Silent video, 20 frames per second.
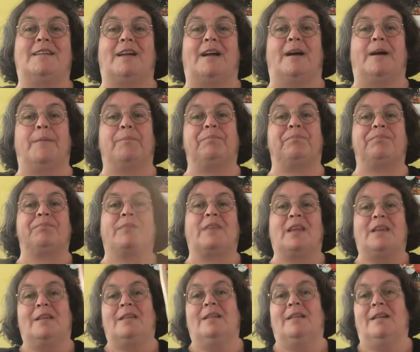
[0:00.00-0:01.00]

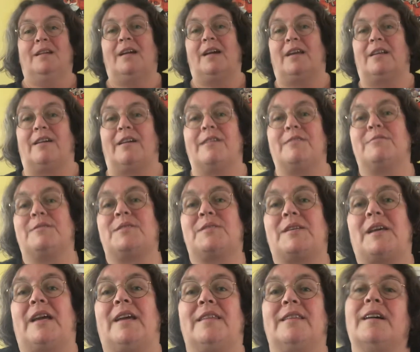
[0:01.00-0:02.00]
And I always
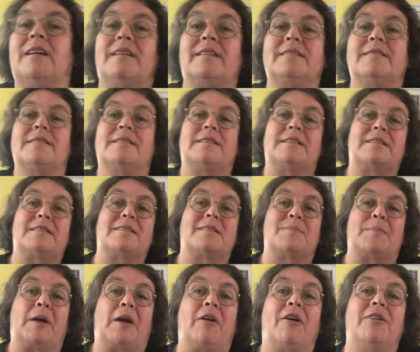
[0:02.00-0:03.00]
say that this
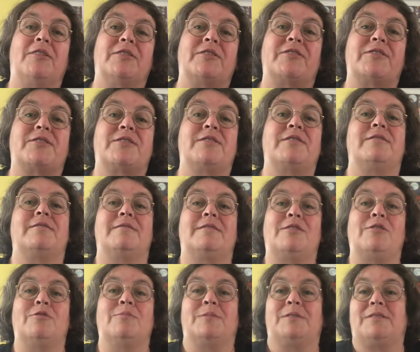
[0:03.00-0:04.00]
is because
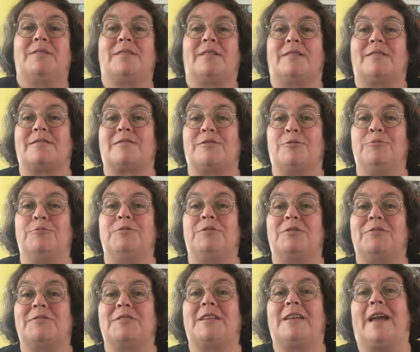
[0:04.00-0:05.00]
humans are
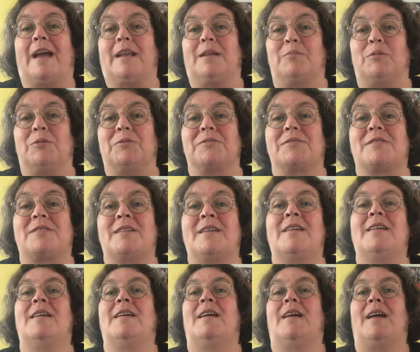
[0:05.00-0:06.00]
tool-using animals
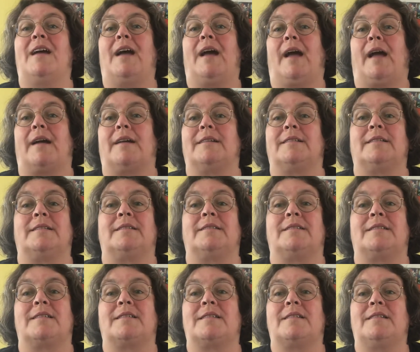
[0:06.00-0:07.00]

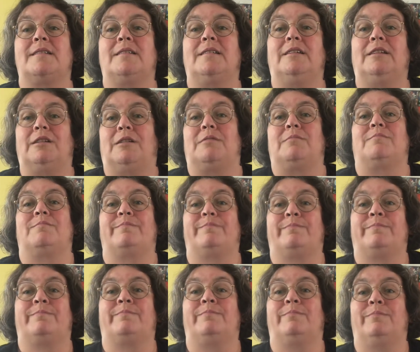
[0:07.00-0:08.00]
and, you know,
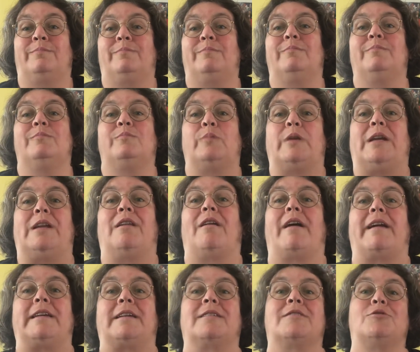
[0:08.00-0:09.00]
we
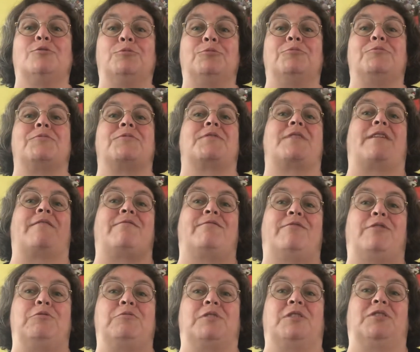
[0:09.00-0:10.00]
like tools that
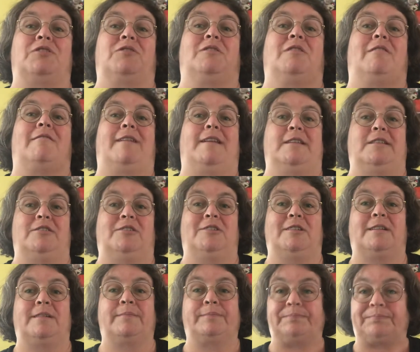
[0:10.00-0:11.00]
focus our energy.